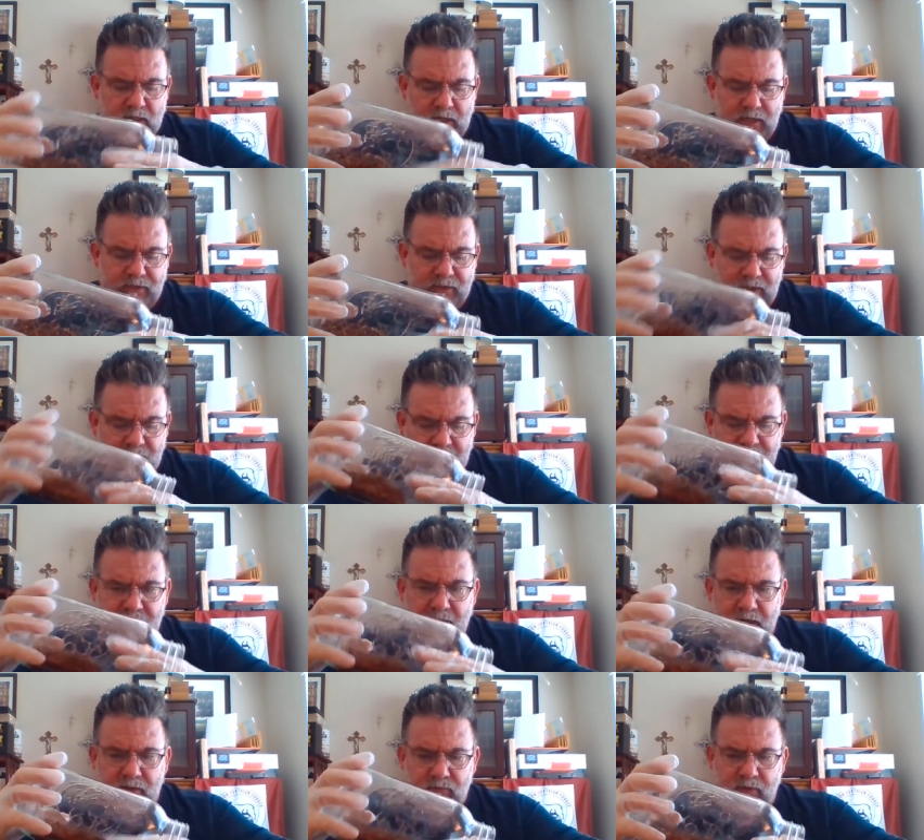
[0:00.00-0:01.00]
I think I've
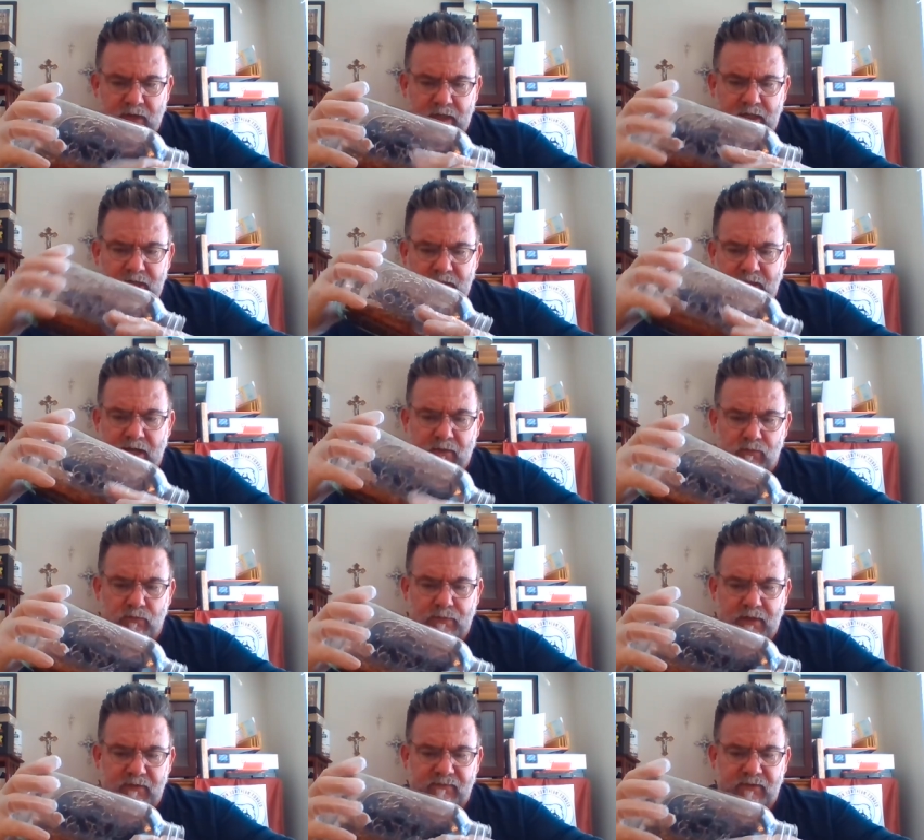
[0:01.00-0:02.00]
got it ready. That will
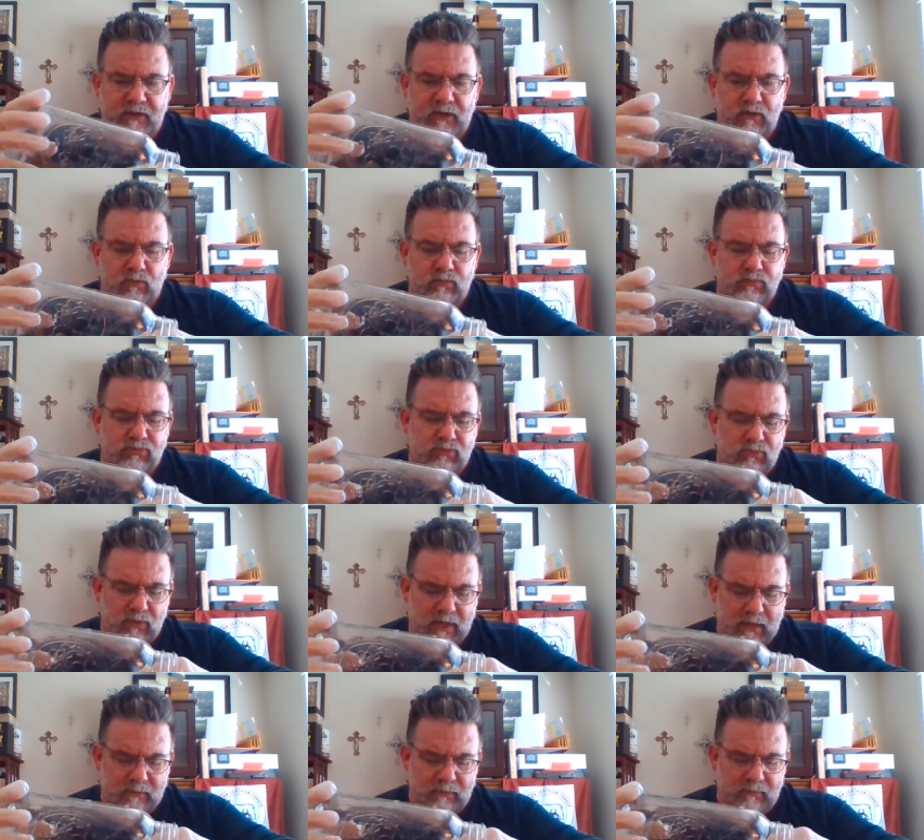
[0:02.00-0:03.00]
be a video
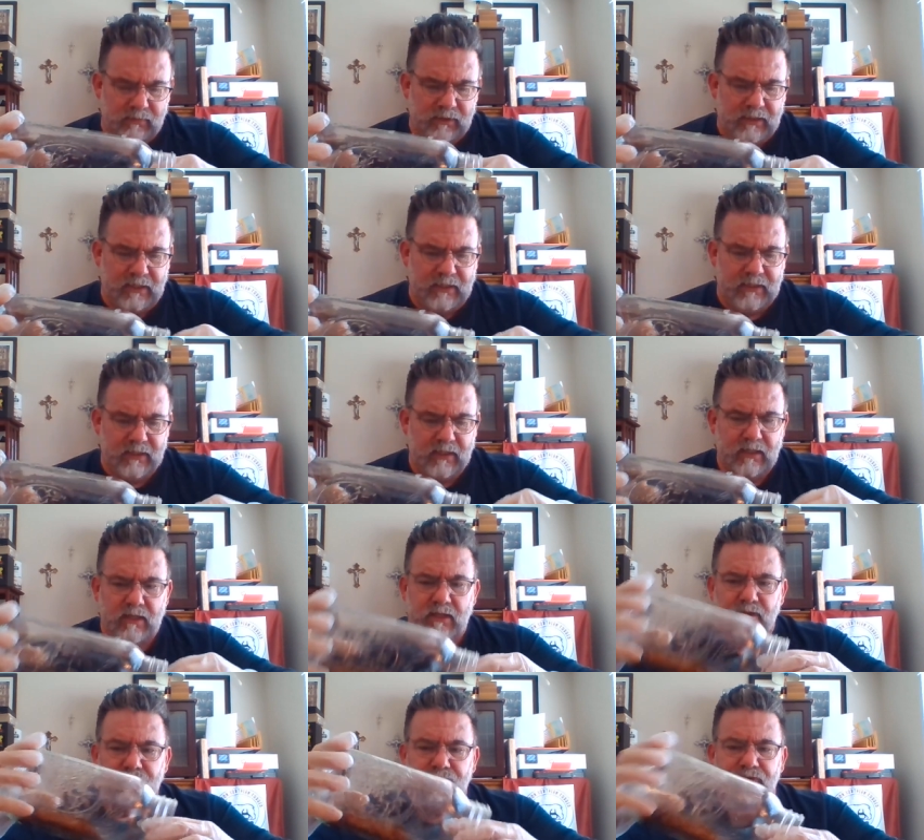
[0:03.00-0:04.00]
probably
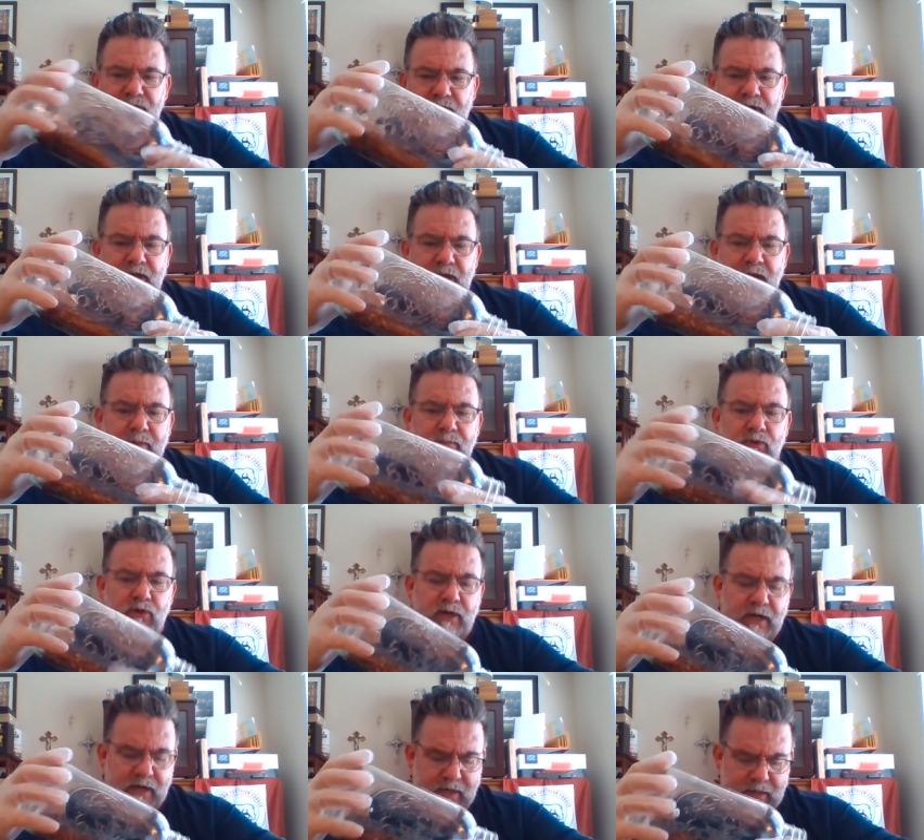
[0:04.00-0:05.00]
Sunday,
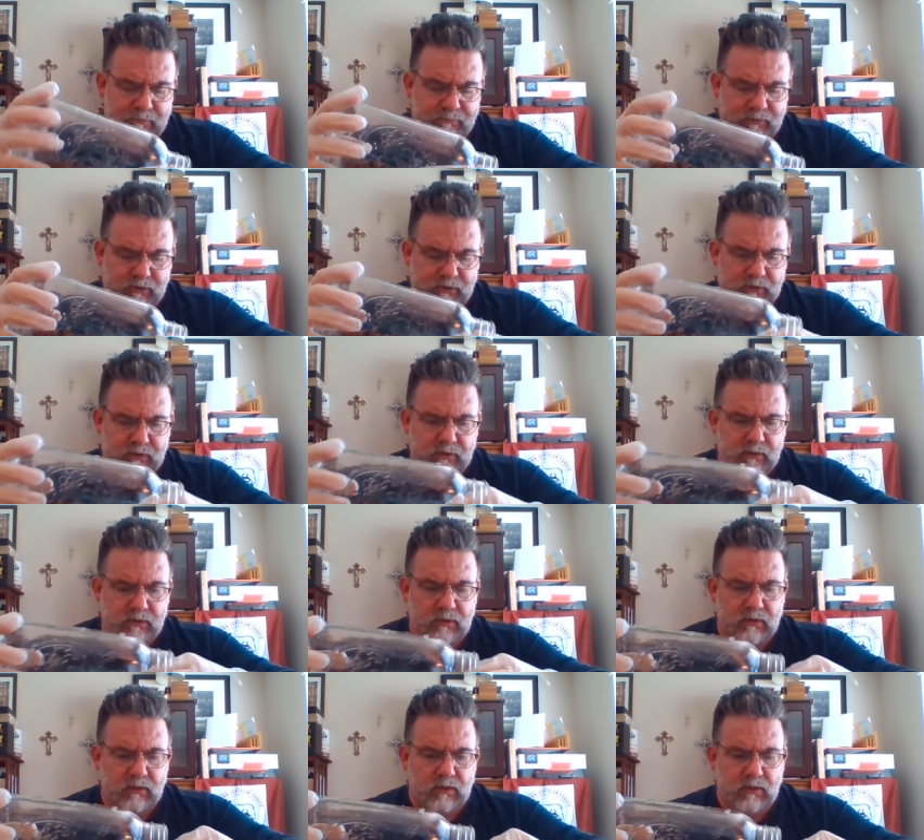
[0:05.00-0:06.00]
perhaps
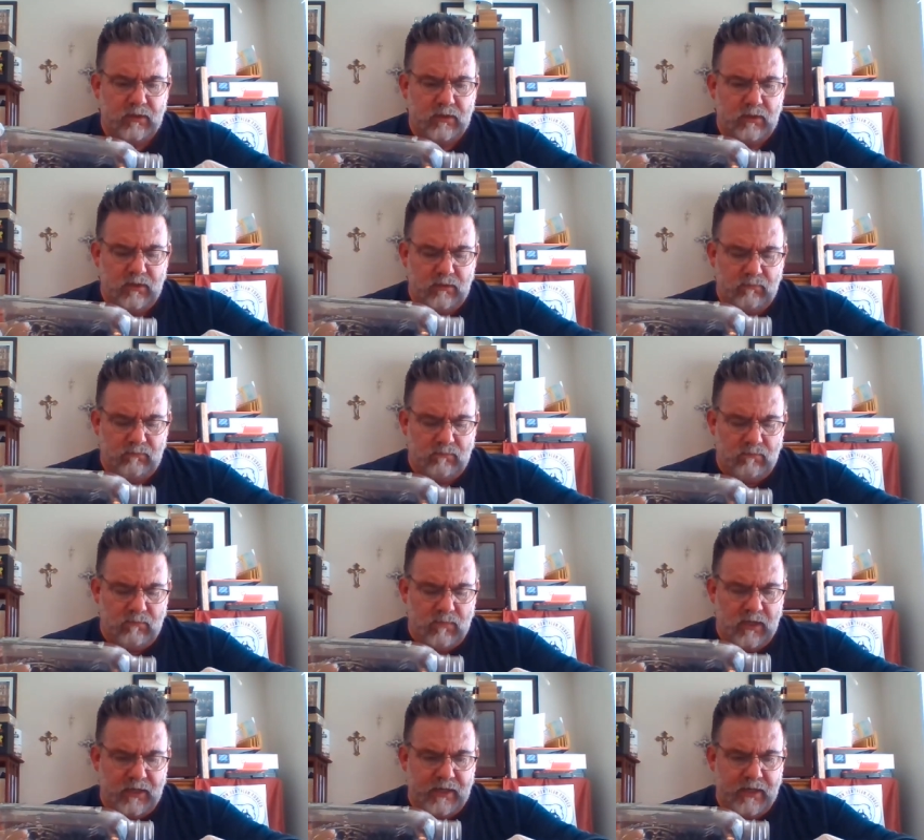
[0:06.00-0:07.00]

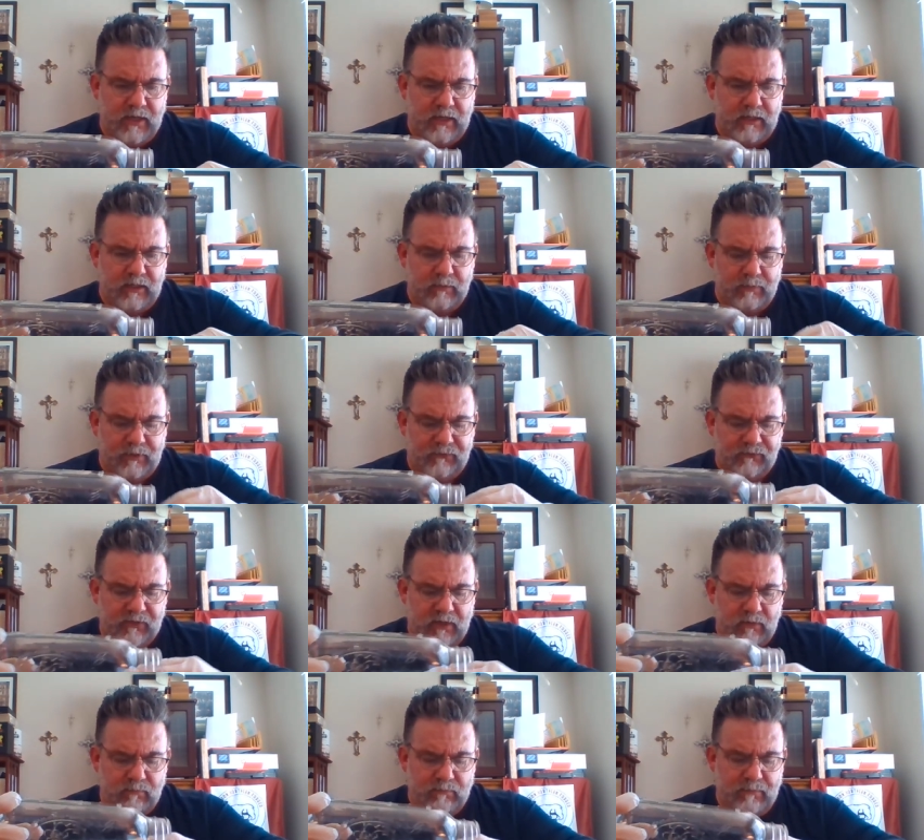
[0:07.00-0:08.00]
Monday. It depends on
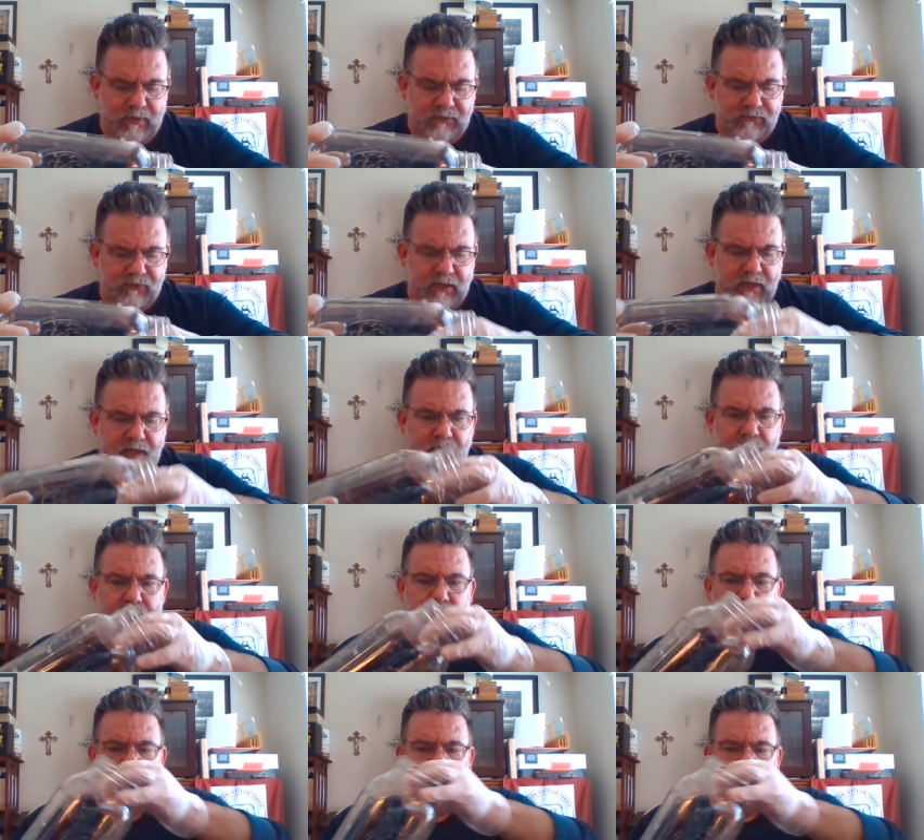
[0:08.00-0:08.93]
how busy I am